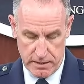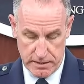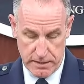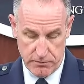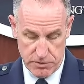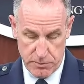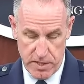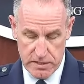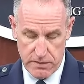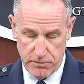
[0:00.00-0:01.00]
Helene
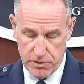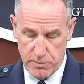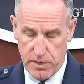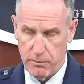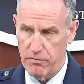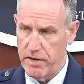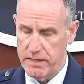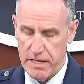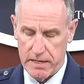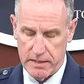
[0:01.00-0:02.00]
response efforts, but I'll
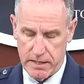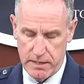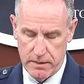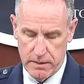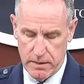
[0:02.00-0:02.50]
provide that at the end.